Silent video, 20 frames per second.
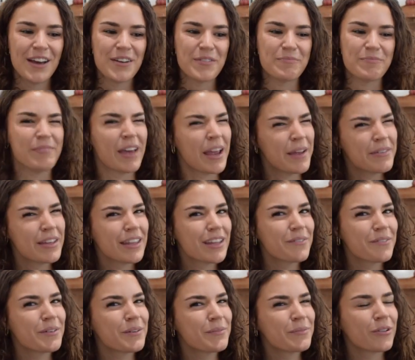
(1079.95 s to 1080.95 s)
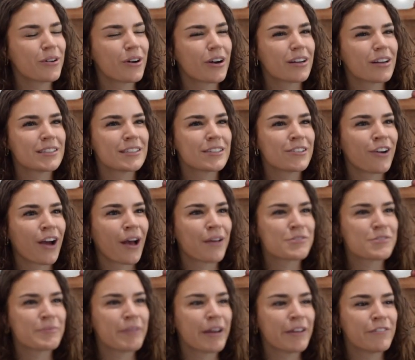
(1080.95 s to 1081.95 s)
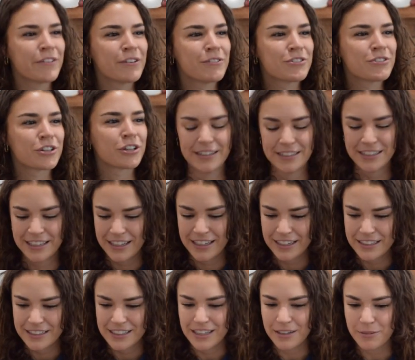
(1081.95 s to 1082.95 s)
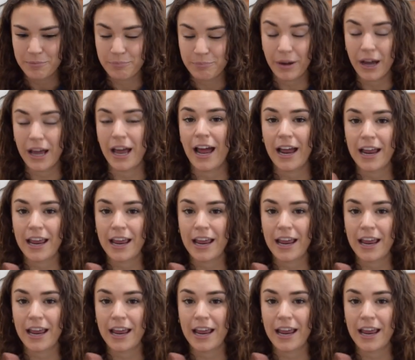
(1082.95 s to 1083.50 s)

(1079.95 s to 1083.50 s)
Maybe there'll be more arts and crafts in my future, but I